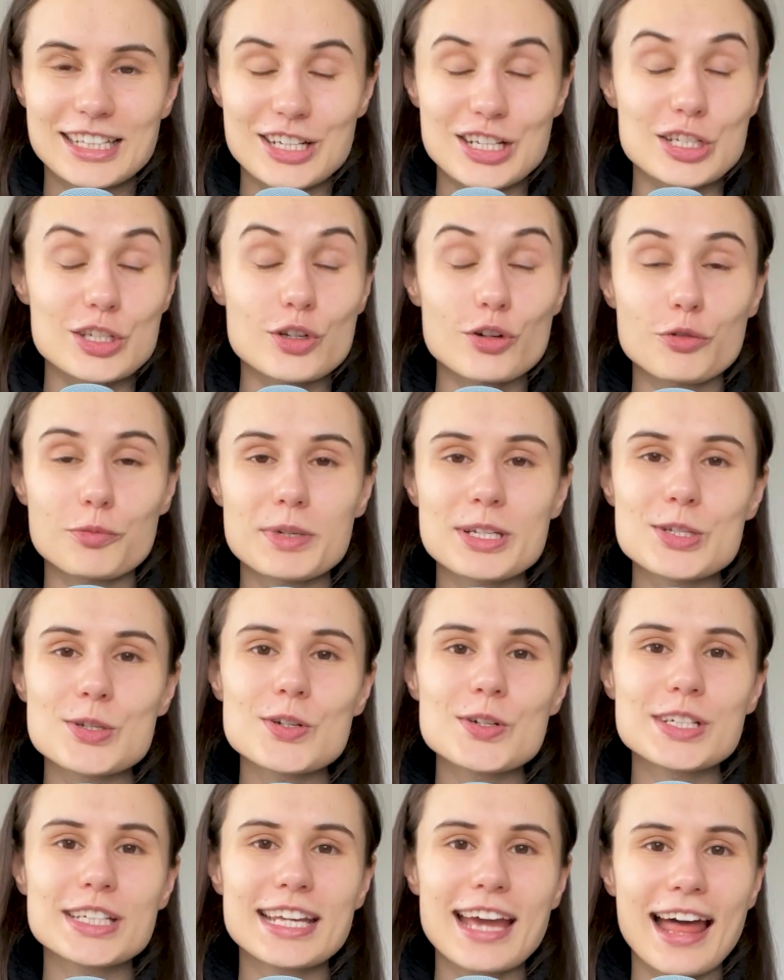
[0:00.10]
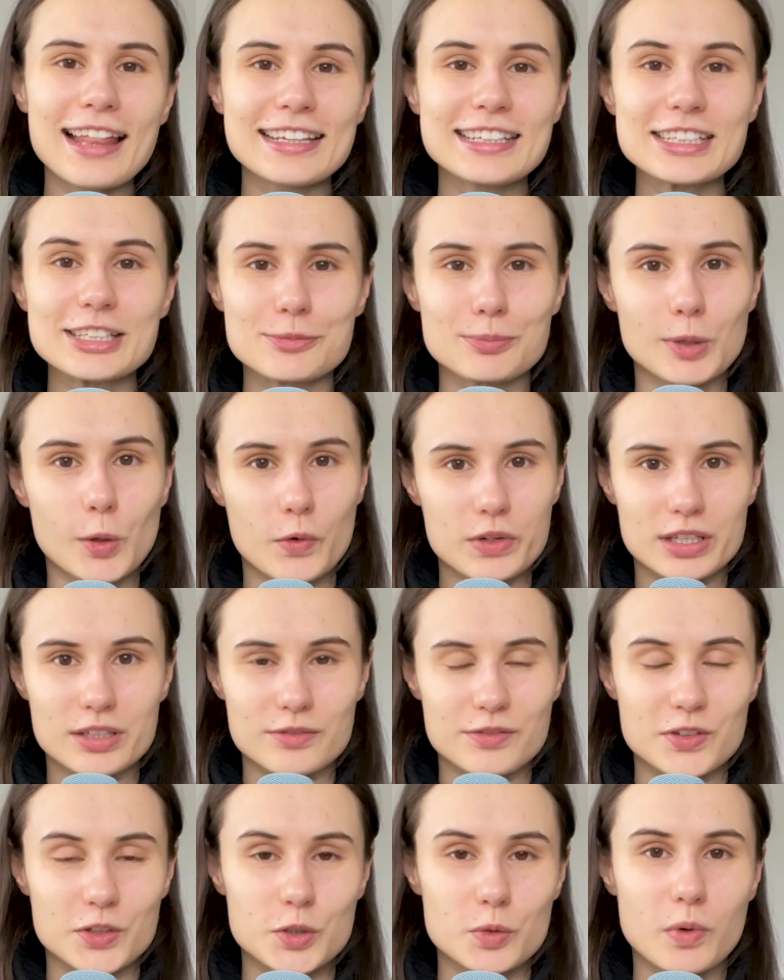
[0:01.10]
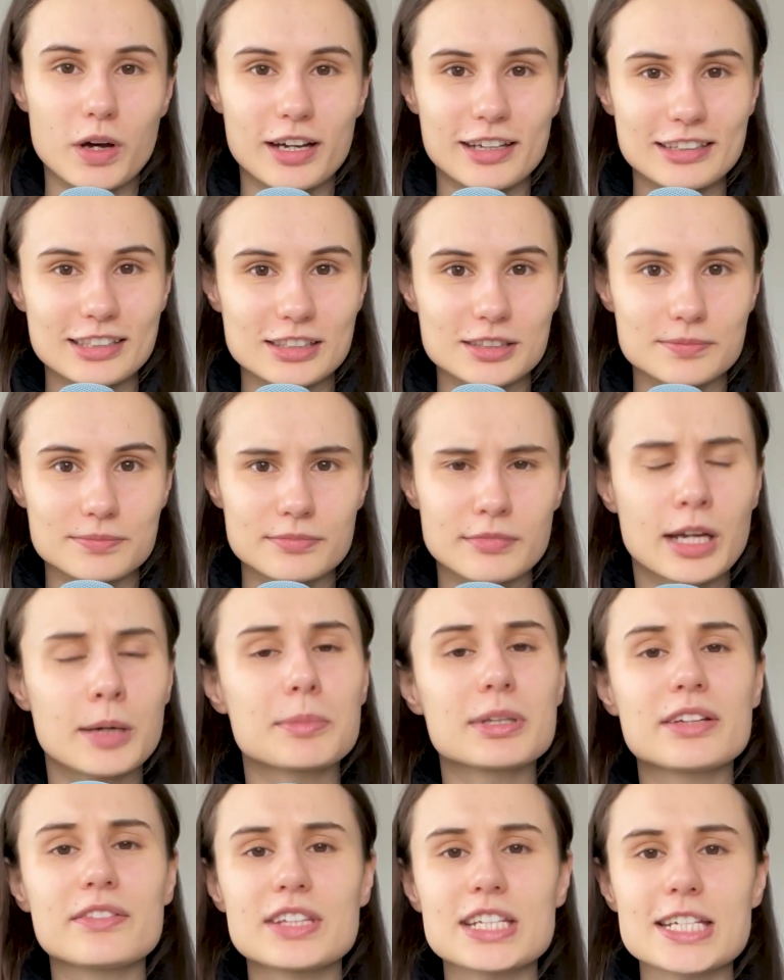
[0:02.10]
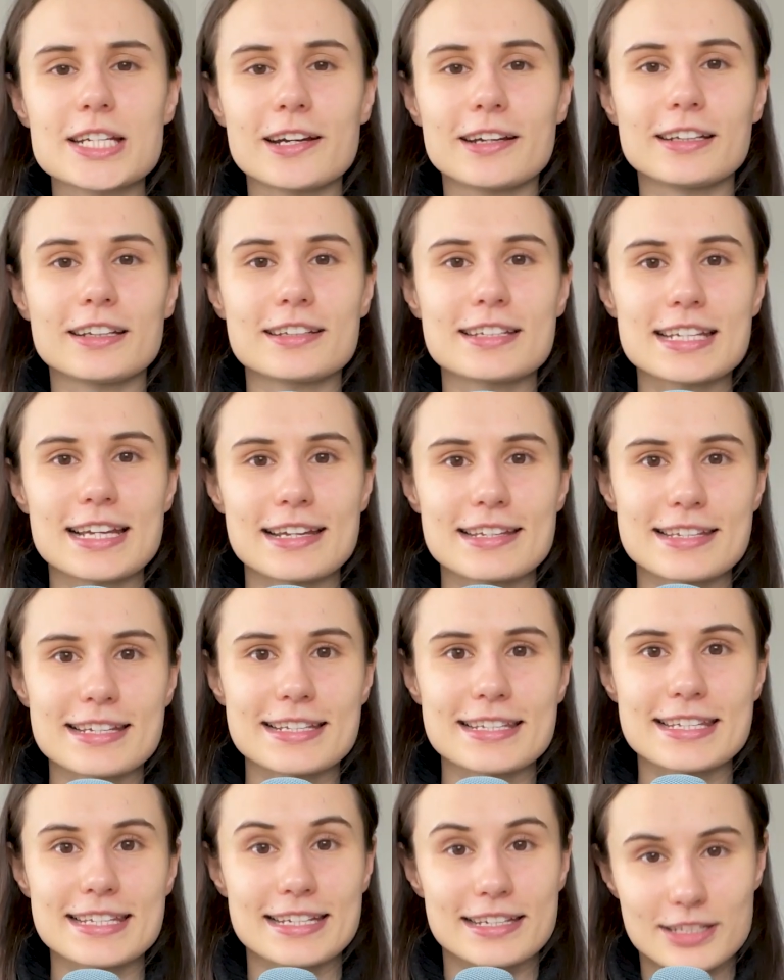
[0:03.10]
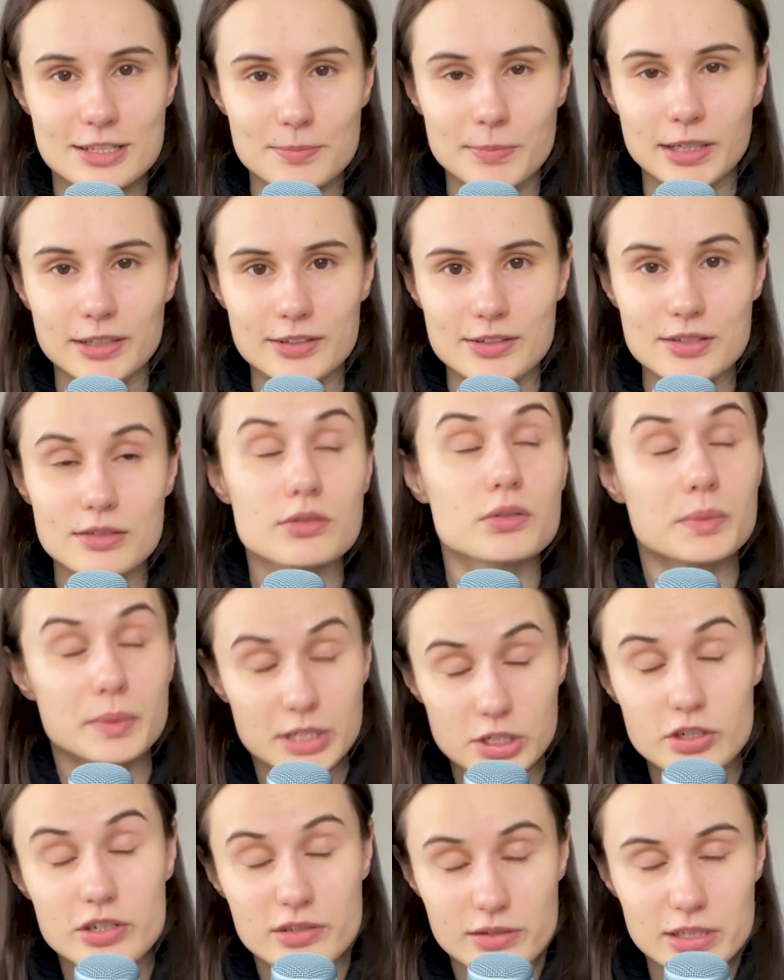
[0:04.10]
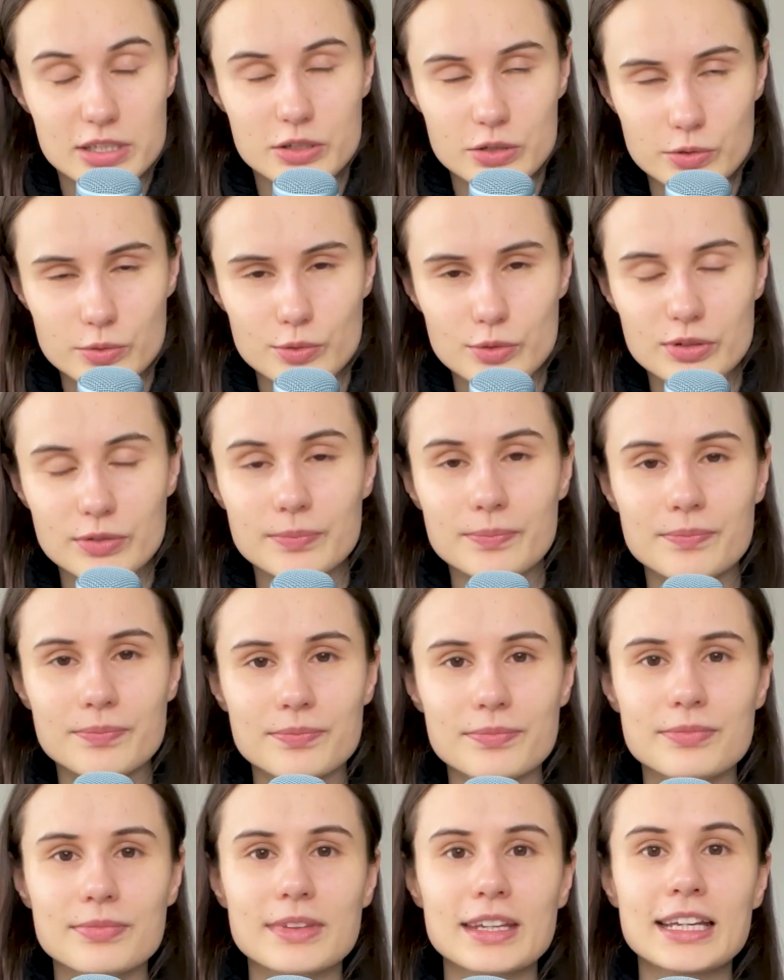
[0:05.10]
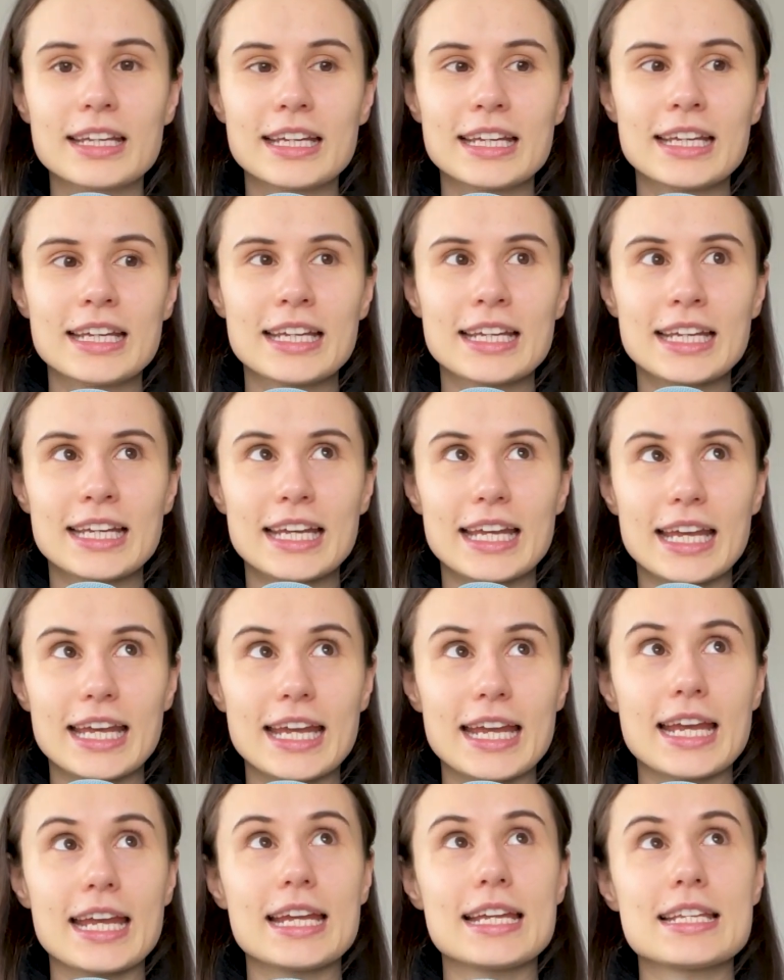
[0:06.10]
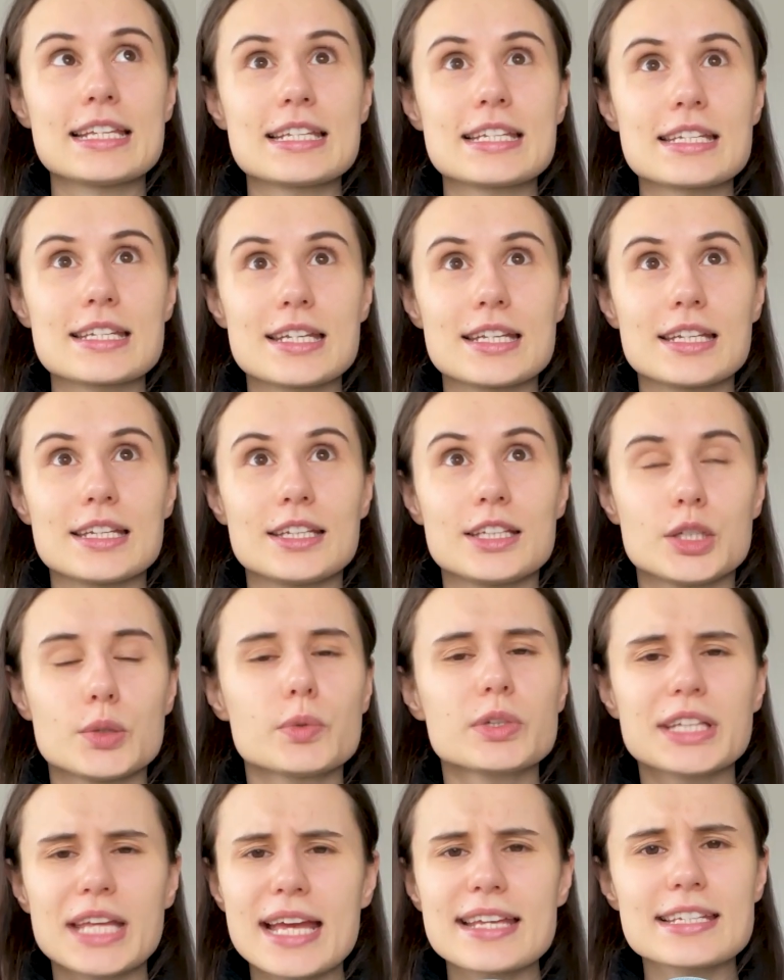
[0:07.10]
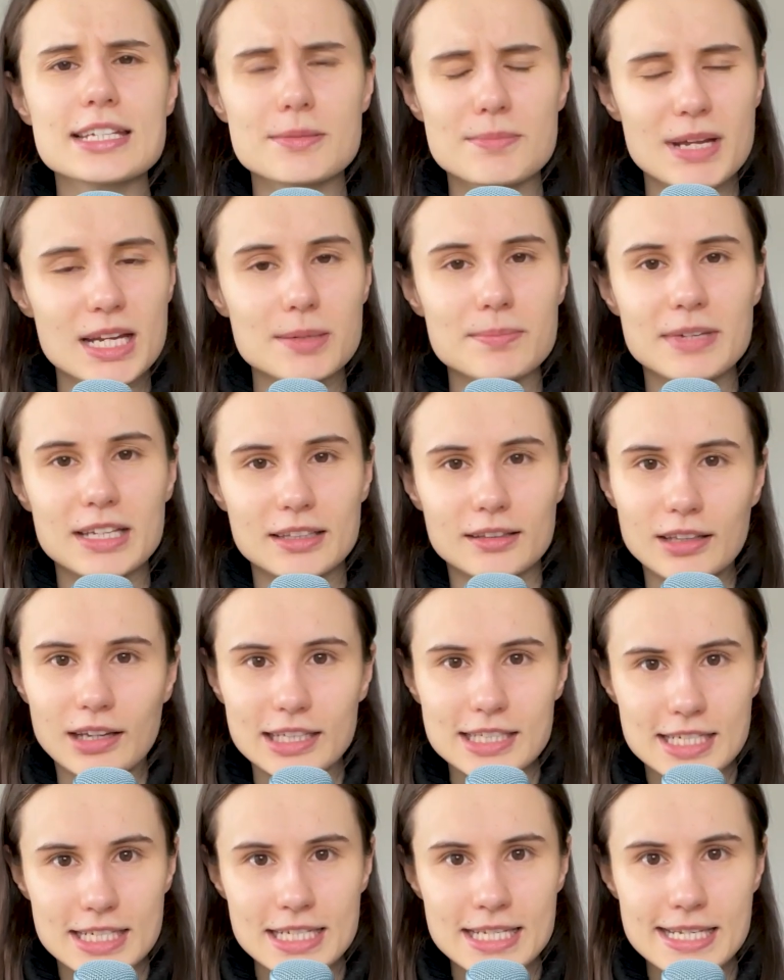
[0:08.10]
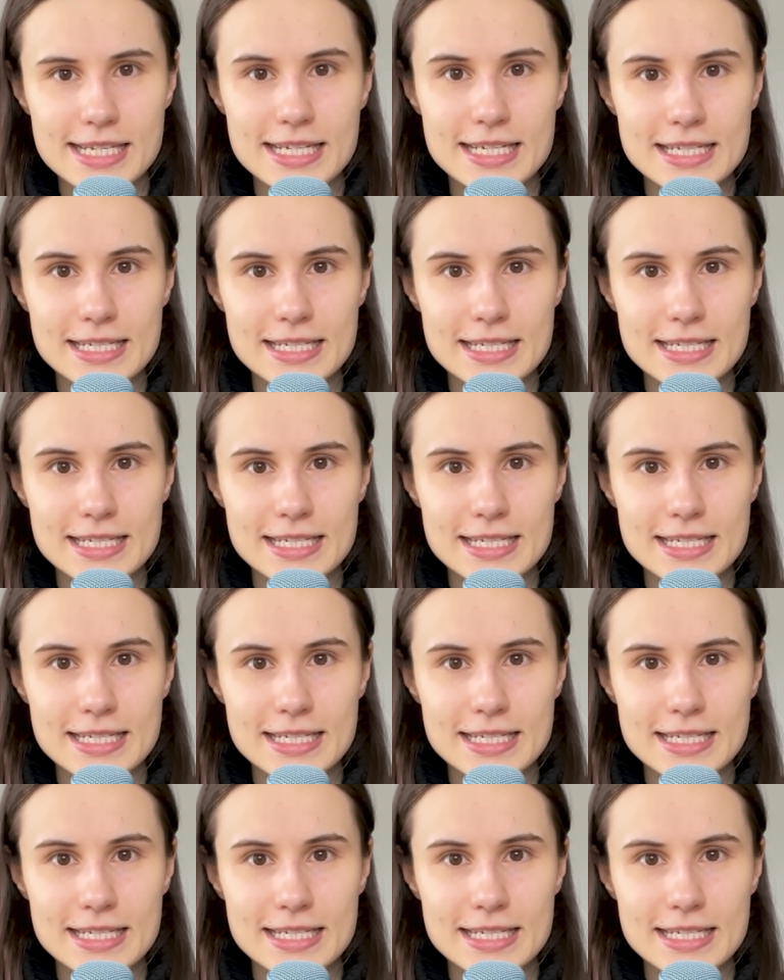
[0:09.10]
So I've been doing calendar blocking for a while. I believe the title says it's 6 months, which is the truth. And you would guess it made me enlightened.